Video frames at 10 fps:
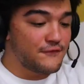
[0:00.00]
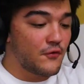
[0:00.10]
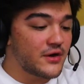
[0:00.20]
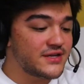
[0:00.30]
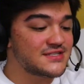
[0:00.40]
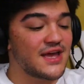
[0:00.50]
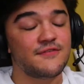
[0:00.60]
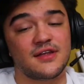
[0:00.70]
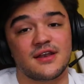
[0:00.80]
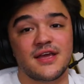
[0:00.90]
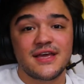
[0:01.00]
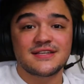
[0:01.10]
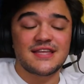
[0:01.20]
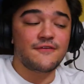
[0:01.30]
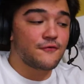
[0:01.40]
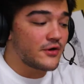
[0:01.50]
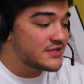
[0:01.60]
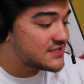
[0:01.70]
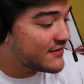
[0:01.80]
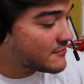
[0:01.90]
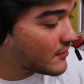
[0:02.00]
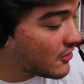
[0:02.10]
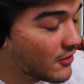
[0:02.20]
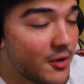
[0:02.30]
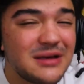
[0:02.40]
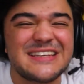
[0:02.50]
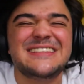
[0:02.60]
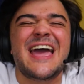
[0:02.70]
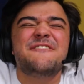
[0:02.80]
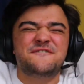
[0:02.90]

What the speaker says: 47. It's day 47, bro. We're almost at day